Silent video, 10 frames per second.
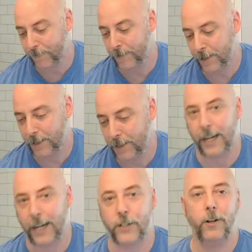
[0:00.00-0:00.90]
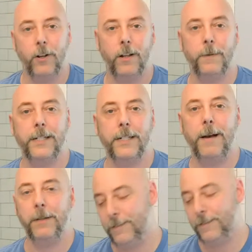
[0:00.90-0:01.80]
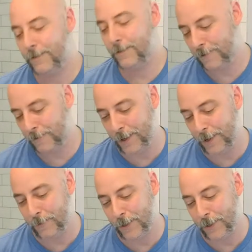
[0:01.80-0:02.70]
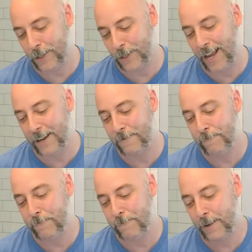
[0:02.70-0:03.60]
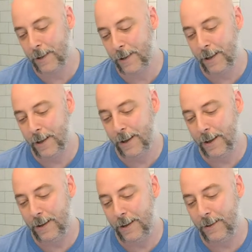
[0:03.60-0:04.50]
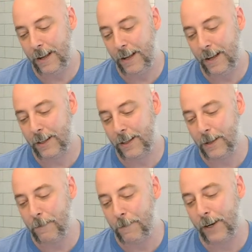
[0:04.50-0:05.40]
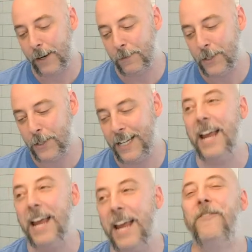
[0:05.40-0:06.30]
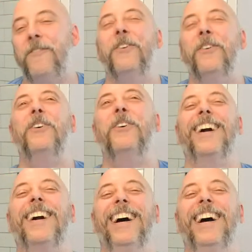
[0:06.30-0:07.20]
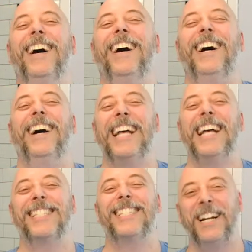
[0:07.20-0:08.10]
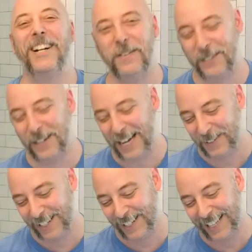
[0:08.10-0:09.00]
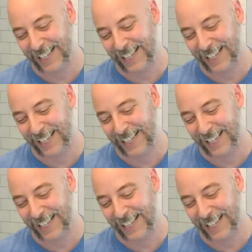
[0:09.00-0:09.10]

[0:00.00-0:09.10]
See, I got you all on my tablet, reading what you're saying. I look like the biker from GTA 4. That's terrible. I don't want to look like